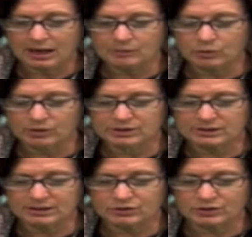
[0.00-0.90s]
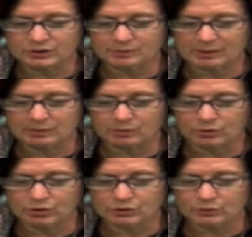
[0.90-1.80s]
"I'm going to teach this baby
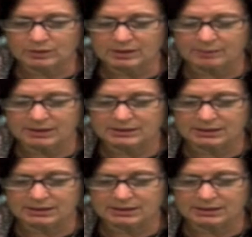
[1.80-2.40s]
bird to swim,"